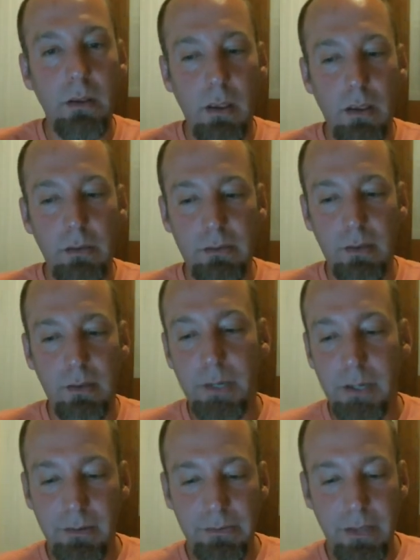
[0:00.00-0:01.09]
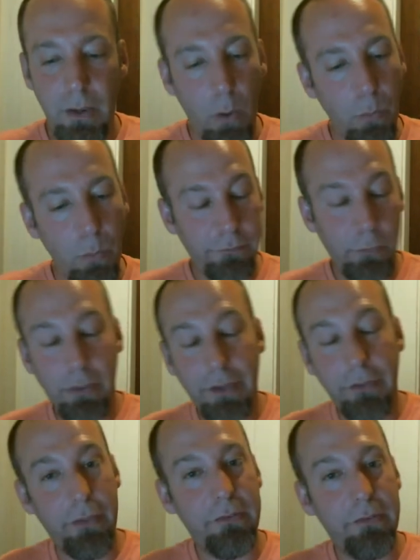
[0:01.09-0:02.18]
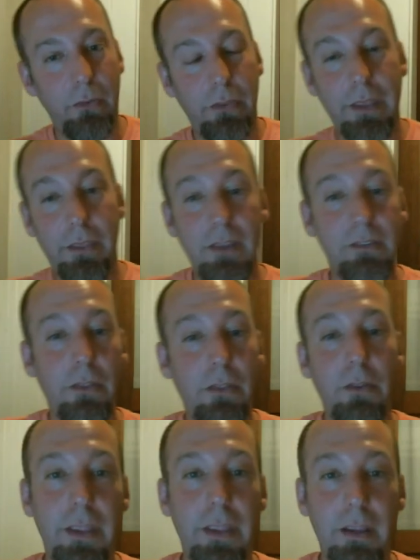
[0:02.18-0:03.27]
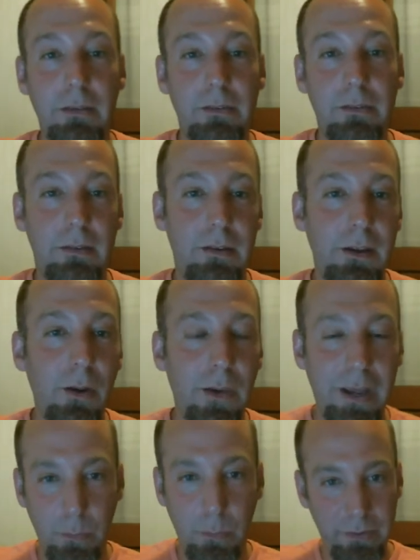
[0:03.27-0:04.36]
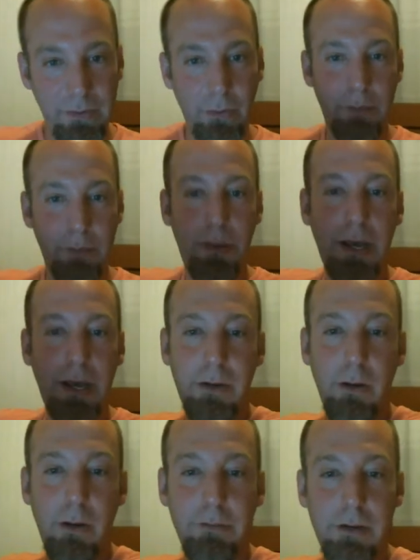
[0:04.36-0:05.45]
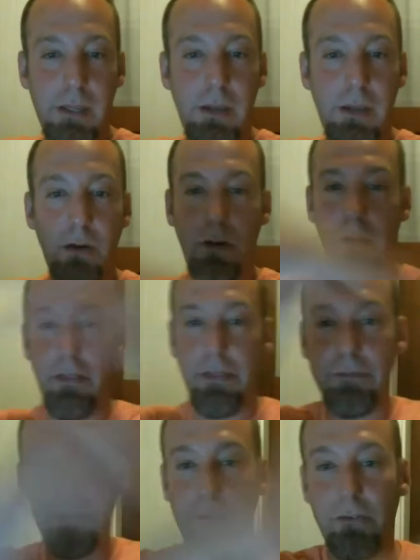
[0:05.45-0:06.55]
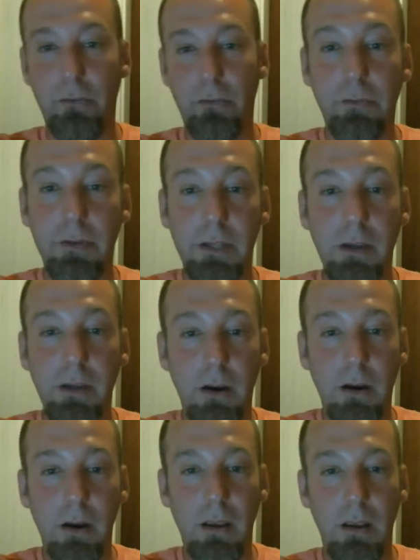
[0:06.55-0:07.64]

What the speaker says: somebody to say, oh, well, if you like this, you'll like these other things. I don't want to see all the pottery over here and all the light fixtures over here.